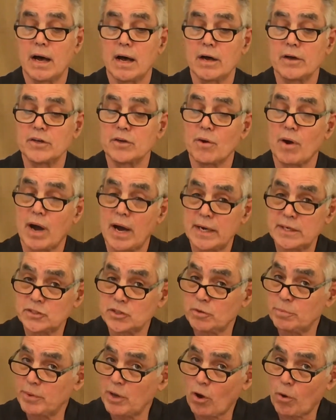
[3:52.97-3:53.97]
Your eyes
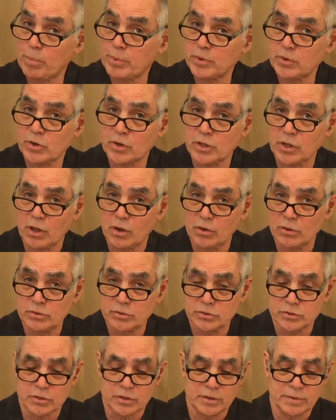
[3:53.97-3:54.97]
could be open or
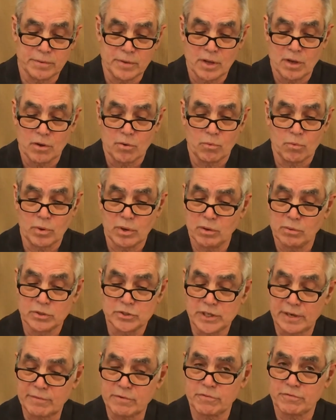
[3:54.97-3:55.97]
closed,
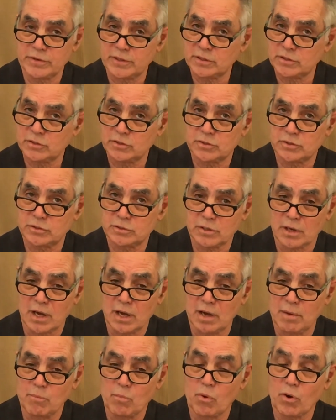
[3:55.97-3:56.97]
whichever feels
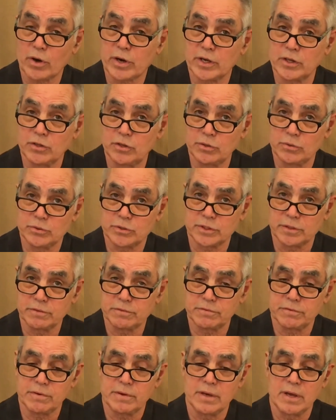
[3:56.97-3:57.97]
more
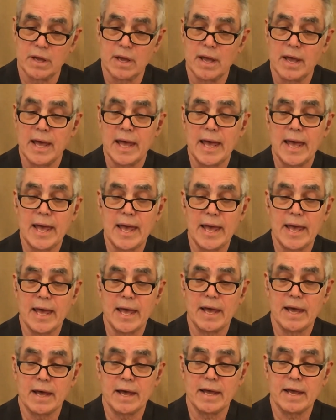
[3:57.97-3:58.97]
conducive.
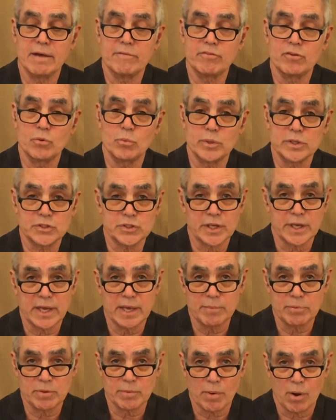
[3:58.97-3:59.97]
If you wish to keep them